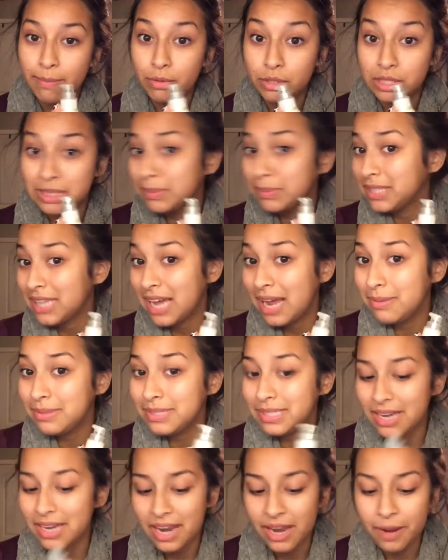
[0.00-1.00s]
multiple
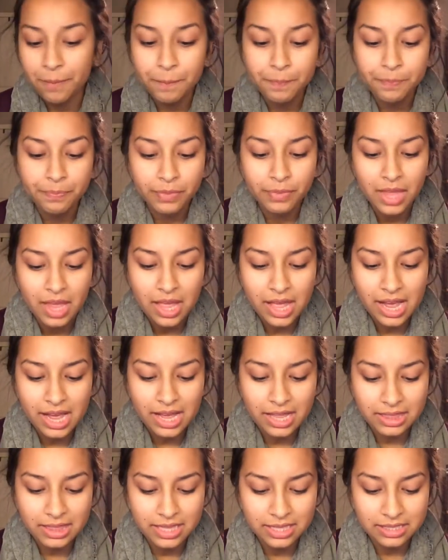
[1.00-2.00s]
times a day,
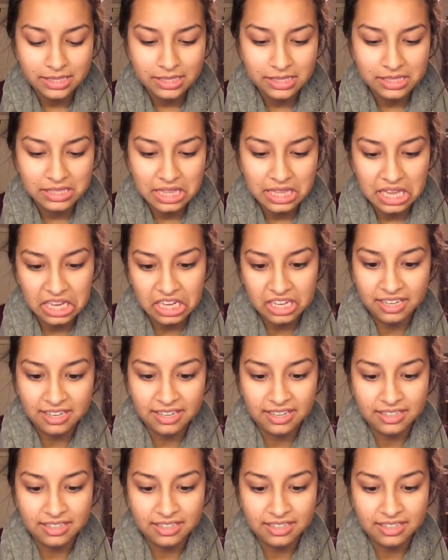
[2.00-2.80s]
and this is like